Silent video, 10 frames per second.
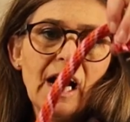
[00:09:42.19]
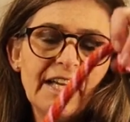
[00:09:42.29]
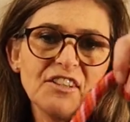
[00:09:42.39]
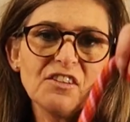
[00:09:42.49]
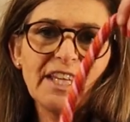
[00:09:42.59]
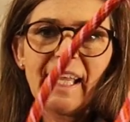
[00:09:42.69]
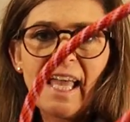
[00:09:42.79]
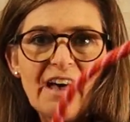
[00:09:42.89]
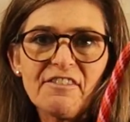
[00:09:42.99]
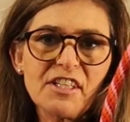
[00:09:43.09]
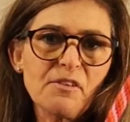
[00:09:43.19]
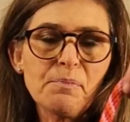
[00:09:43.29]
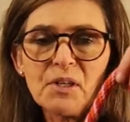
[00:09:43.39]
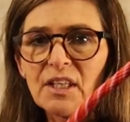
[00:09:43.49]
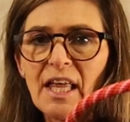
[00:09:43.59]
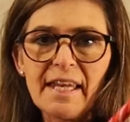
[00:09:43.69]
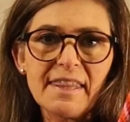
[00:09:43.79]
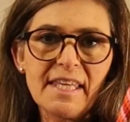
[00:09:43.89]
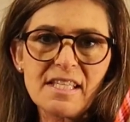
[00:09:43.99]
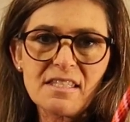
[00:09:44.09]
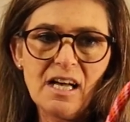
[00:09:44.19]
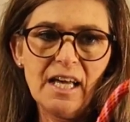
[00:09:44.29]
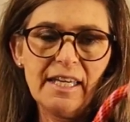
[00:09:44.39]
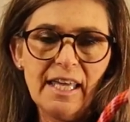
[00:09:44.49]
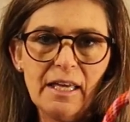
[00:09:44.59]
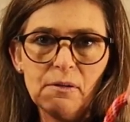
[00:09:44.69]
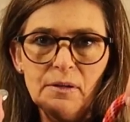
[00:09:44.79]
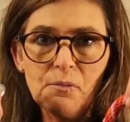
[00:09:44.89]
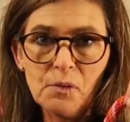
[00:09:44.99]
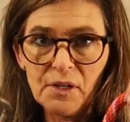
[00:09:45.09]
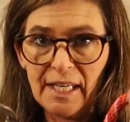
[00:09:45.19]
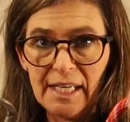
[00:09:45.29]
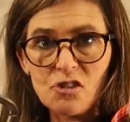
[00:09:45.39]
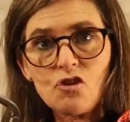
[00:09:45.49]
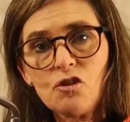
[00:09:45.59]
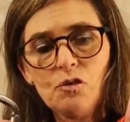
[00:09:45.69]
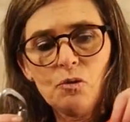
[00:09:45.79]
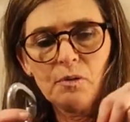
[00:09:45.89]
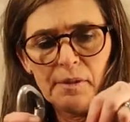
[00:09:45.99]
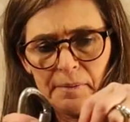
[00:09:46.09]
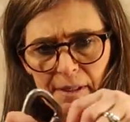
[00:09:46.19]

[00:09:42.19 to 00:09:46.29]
I don't like having to put a lot of things on, and we'll get into